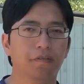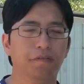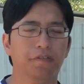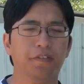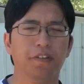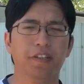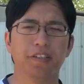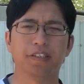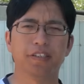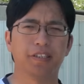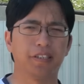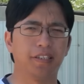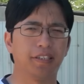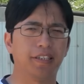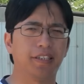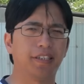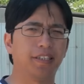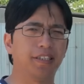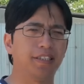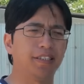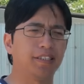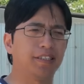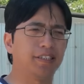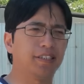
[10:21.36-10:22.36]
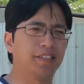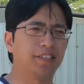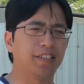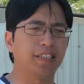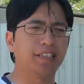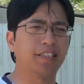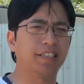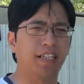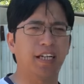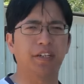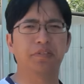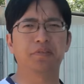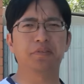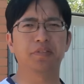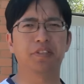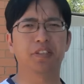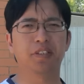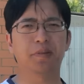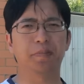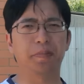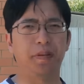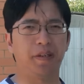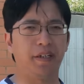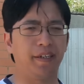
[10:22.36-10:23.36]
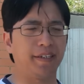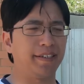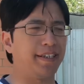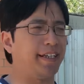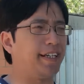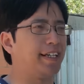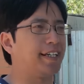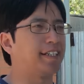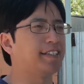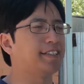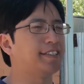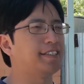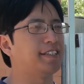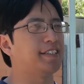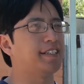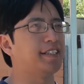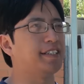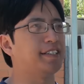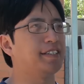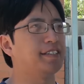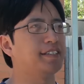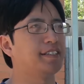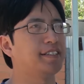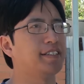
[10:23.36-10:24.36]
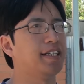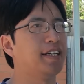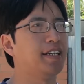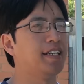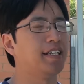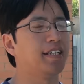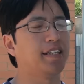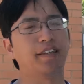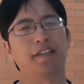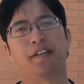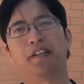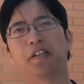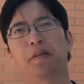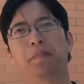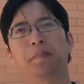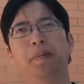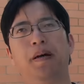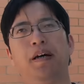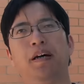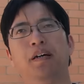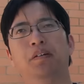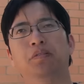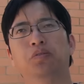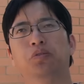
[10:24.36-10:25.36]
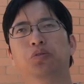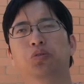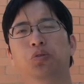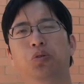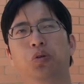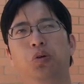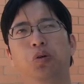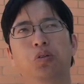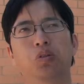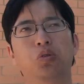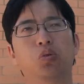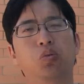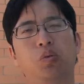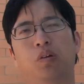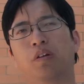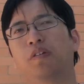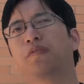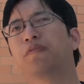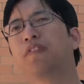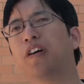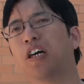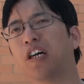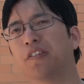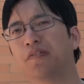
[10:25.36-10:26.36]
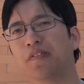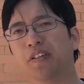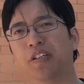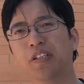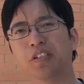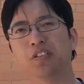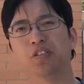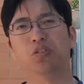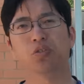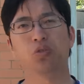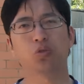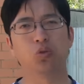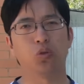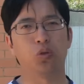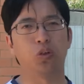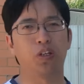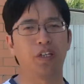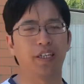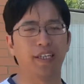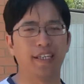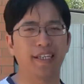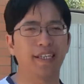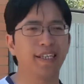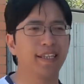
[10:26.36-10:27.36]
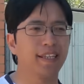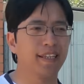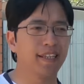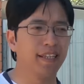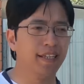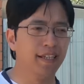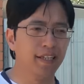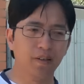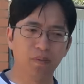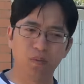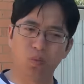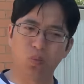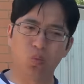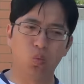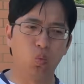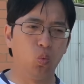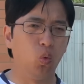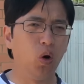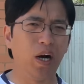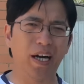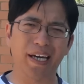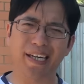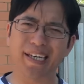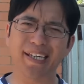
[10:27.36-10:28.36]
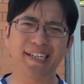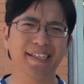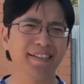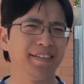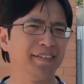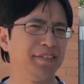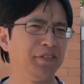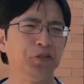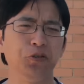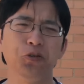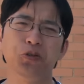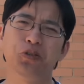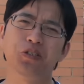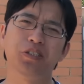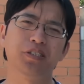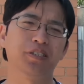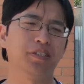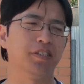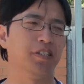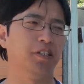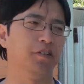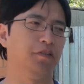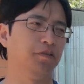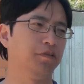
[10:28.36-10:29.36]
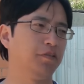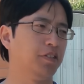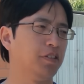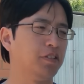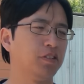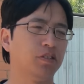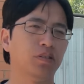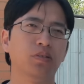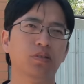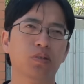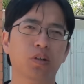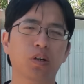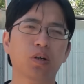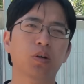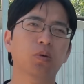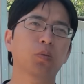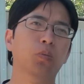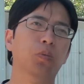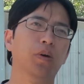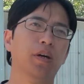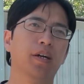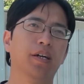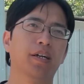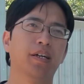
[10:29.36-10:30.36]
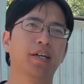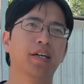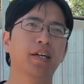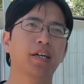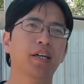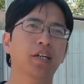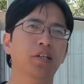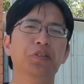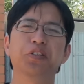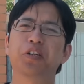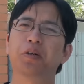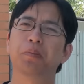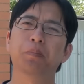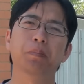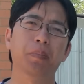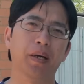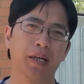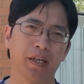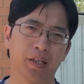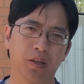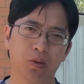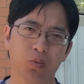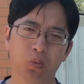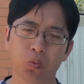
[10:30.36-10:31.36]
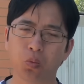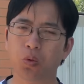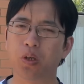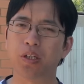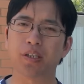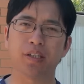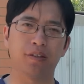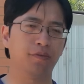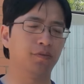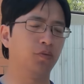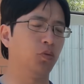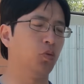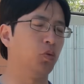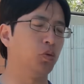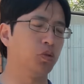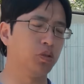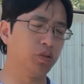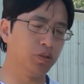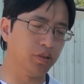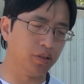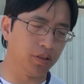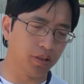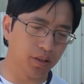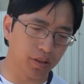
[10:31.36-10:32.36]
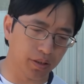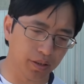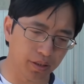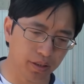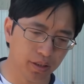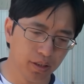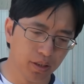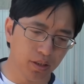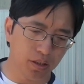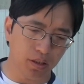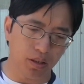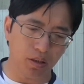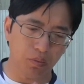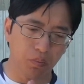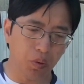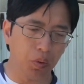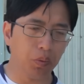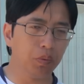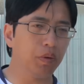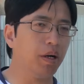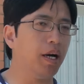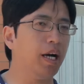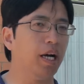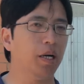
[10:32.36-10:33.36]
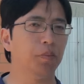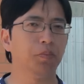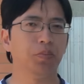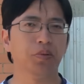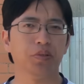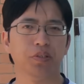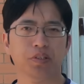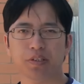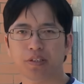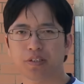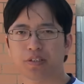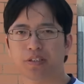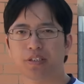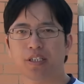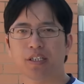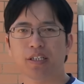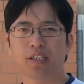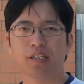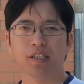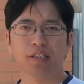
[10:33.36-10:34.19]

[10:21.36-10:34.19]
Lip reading: Firstly, 600 spine X10s, 30-pound draw, 25-inch draw length, way too stiff. There's no way you can make it work, unfortunately. What will happen is